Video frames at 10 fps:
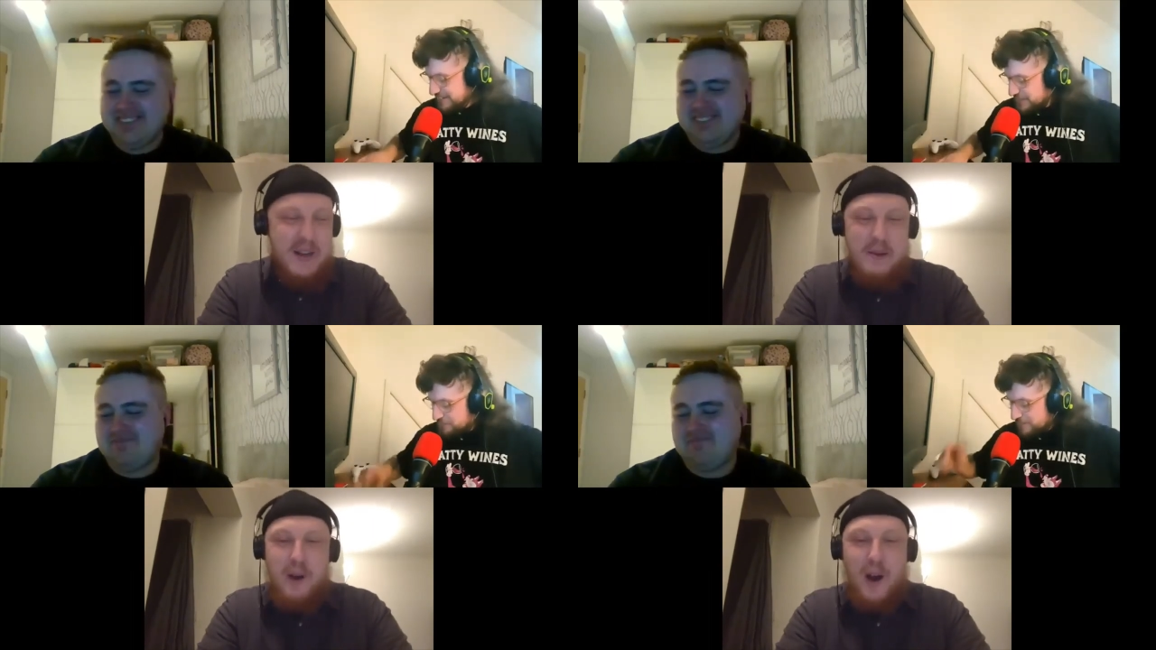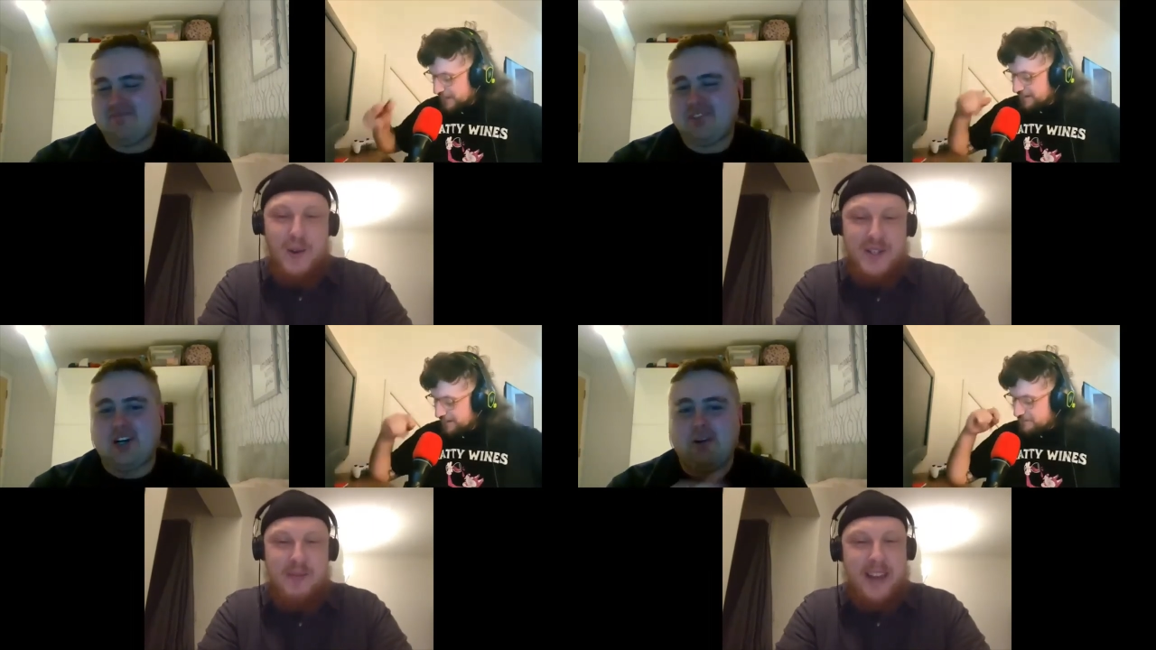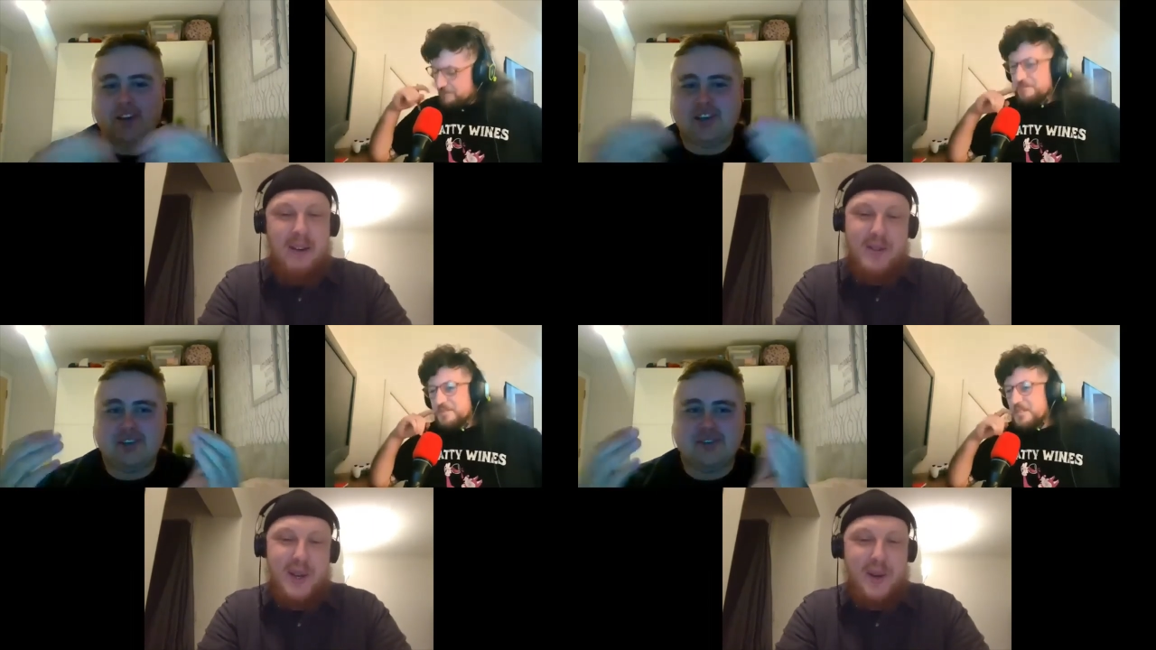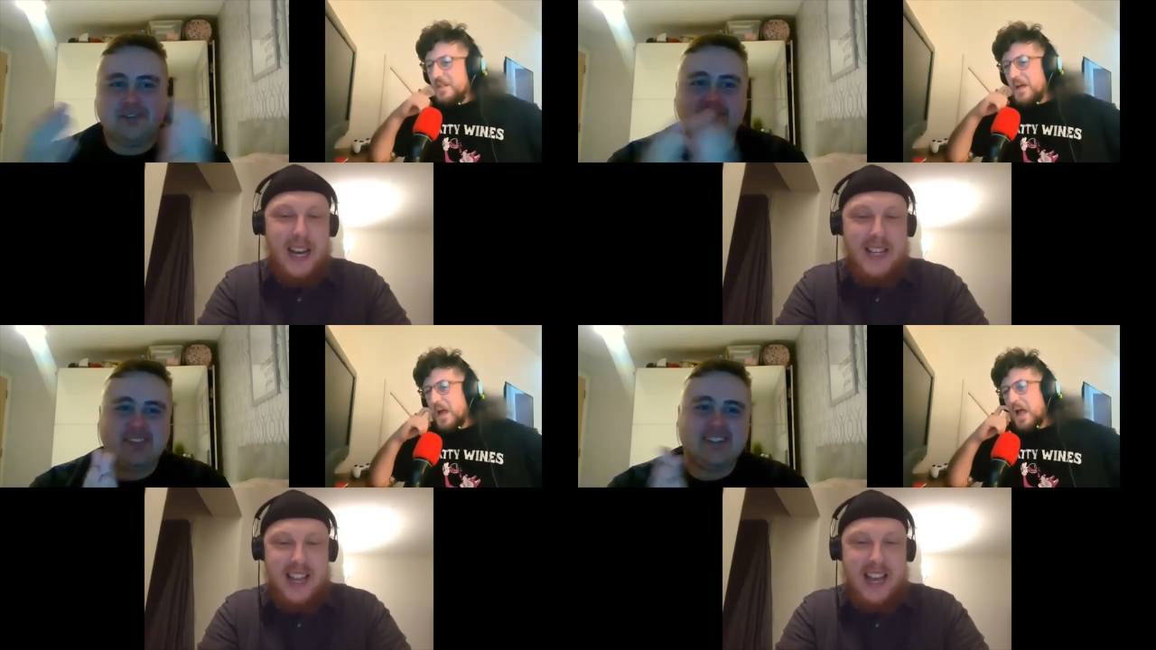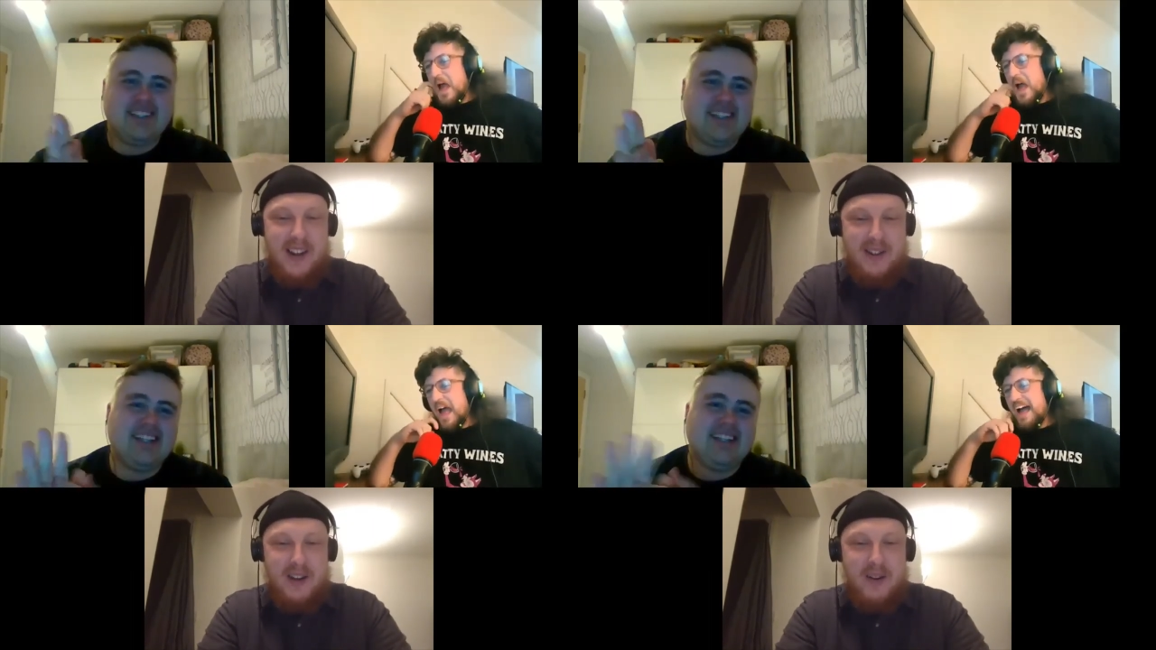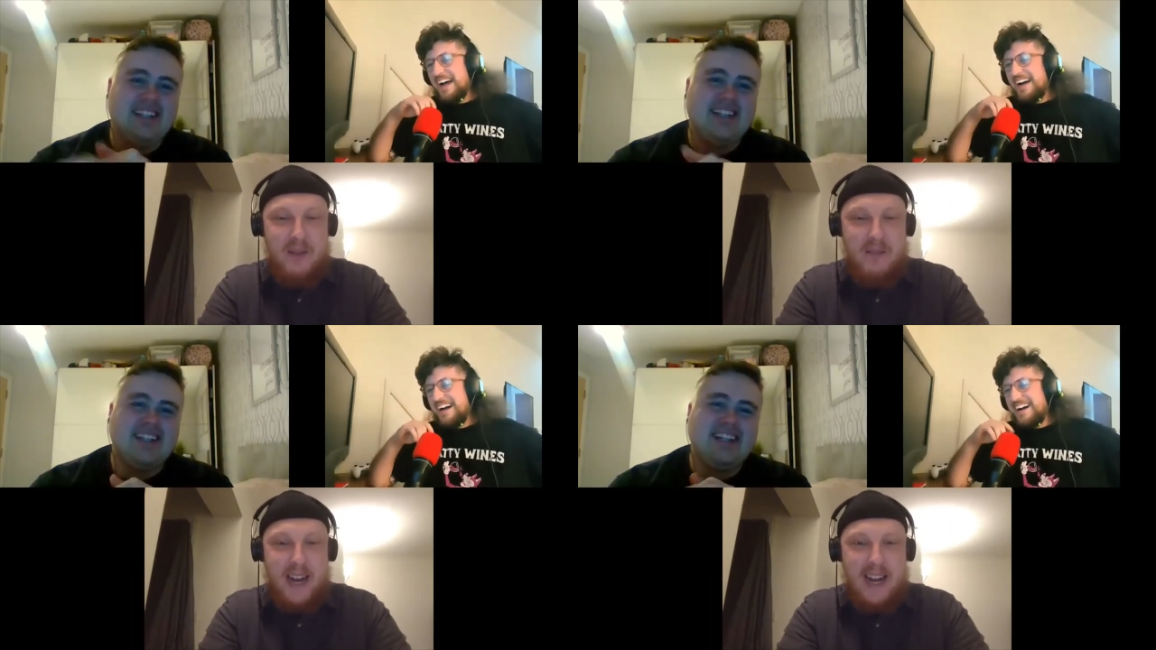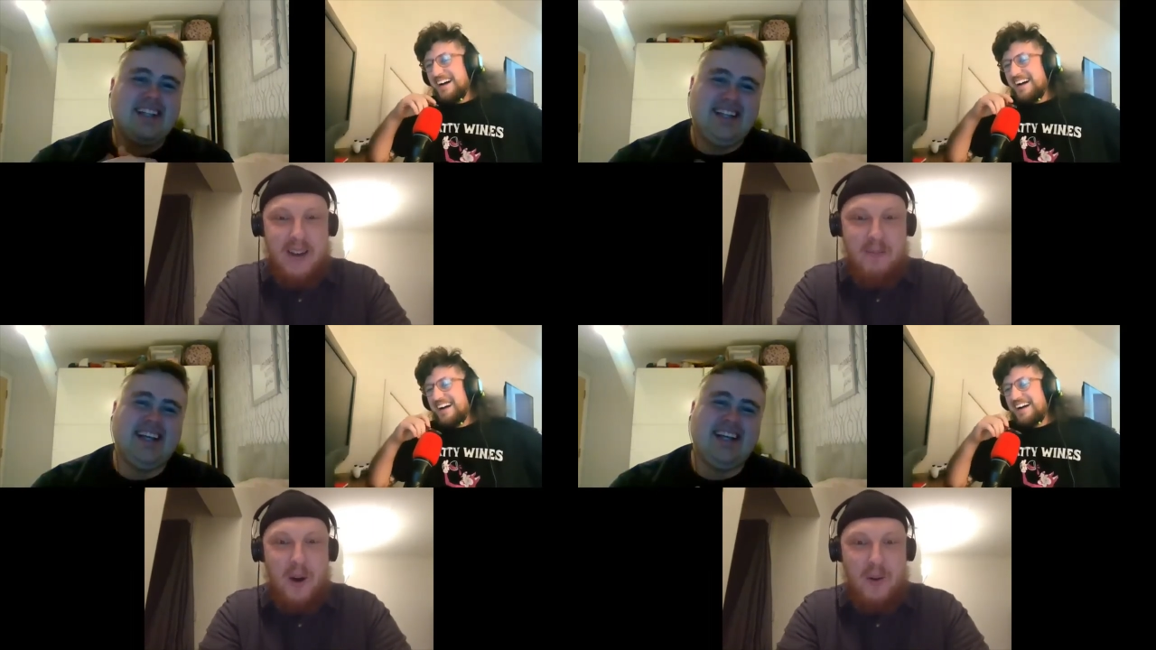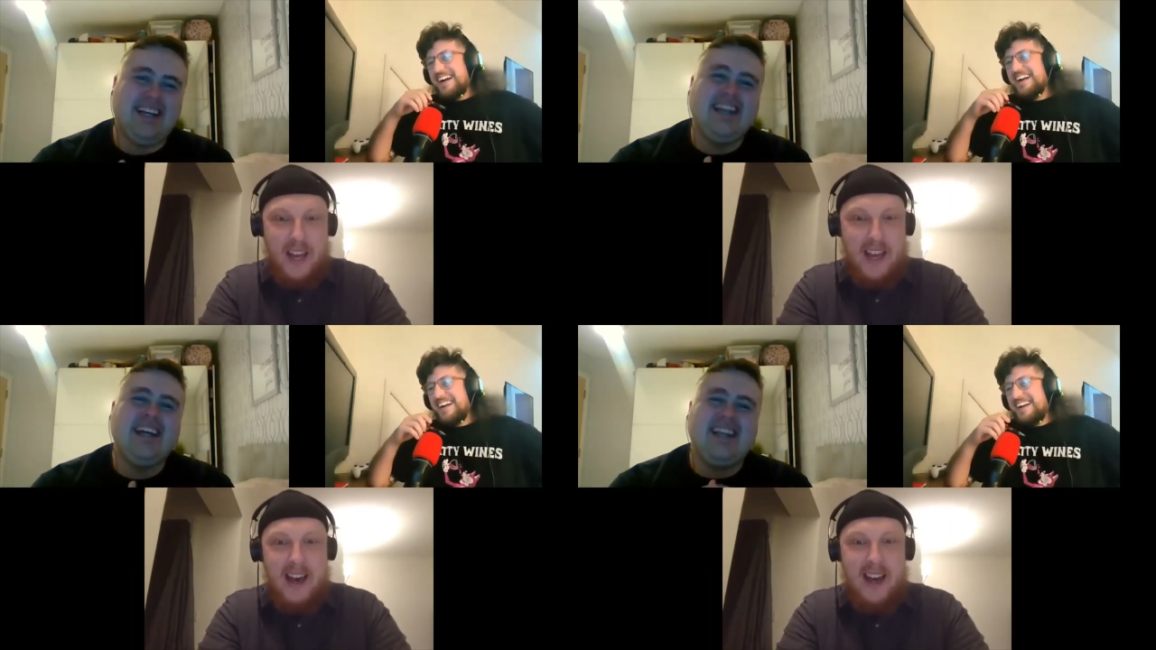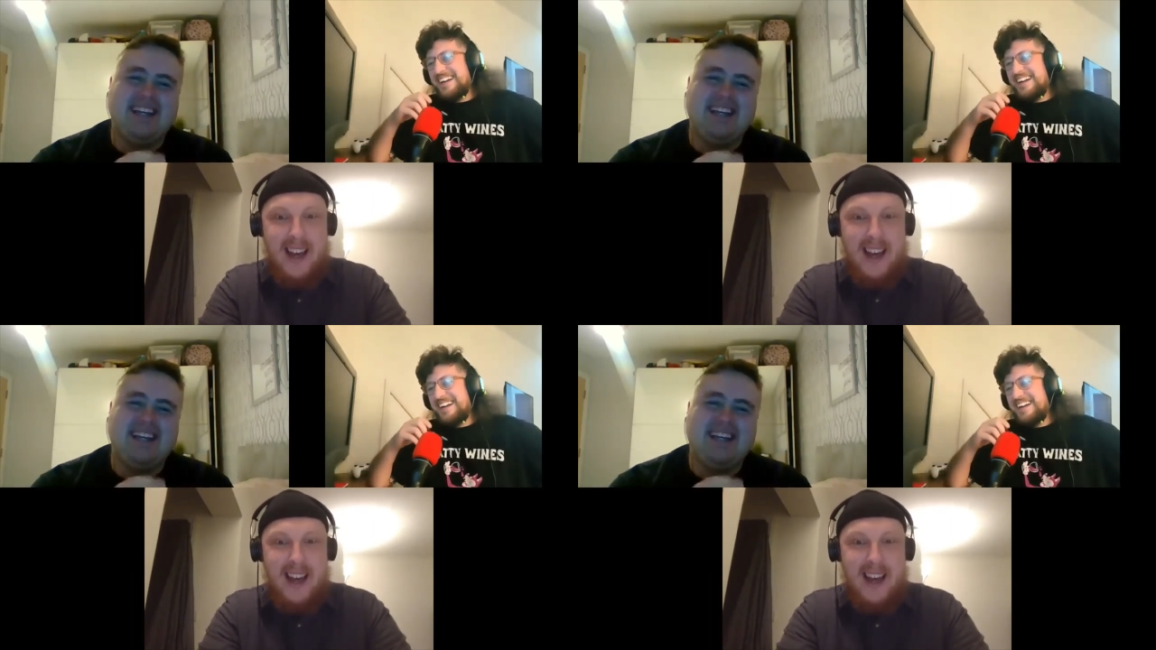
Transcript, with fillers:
Speaker 1: Post them Go down on. two days later and they'll come back out mouldy, yeah.